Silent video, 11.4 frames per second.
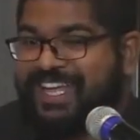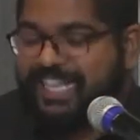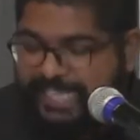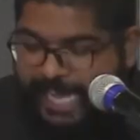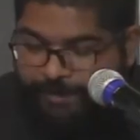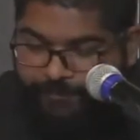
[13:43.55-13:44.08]

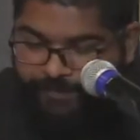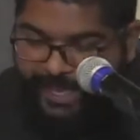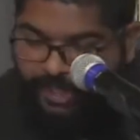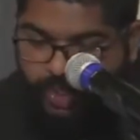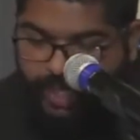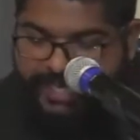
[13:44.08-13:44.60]
They have
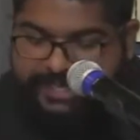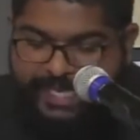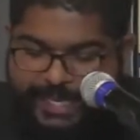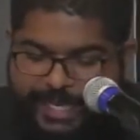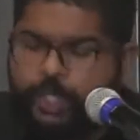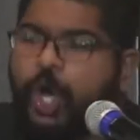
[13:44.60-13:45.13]
failed to understand
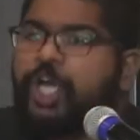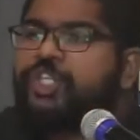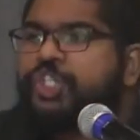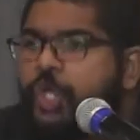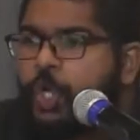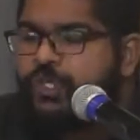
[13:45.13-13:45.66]
that God
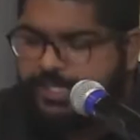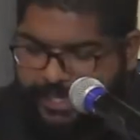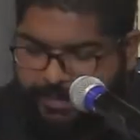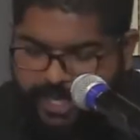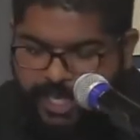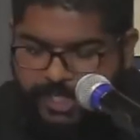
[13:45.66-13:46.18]
chose
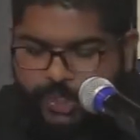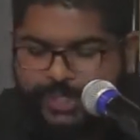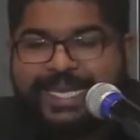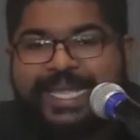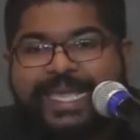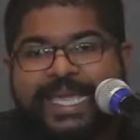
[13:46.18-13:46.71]
them so
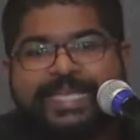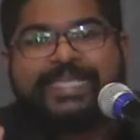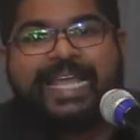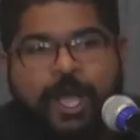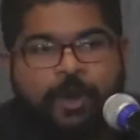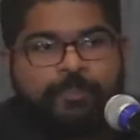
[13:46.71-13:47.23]
that they can
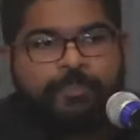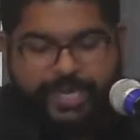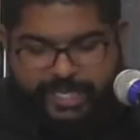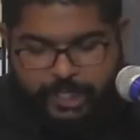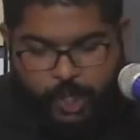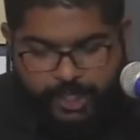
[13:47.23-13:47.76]
now
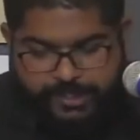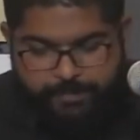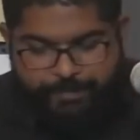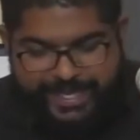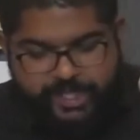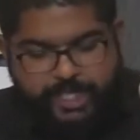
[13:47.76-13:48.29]
bring God's
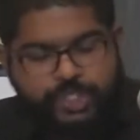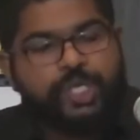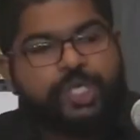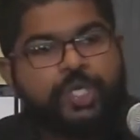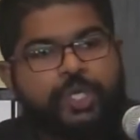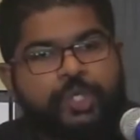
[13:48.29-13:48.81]
message
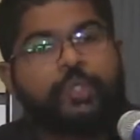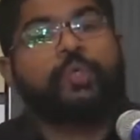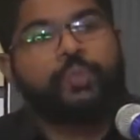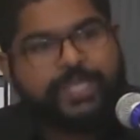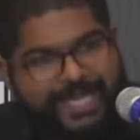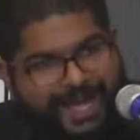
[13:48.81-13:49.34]
to
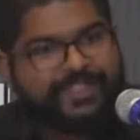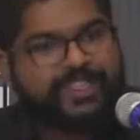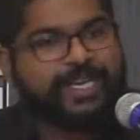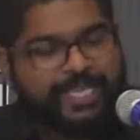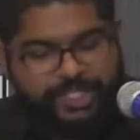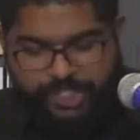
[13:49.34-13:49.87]
the other
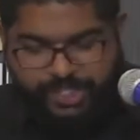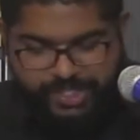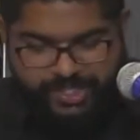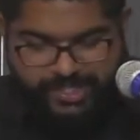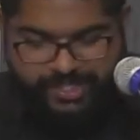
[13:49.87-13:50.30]
nations.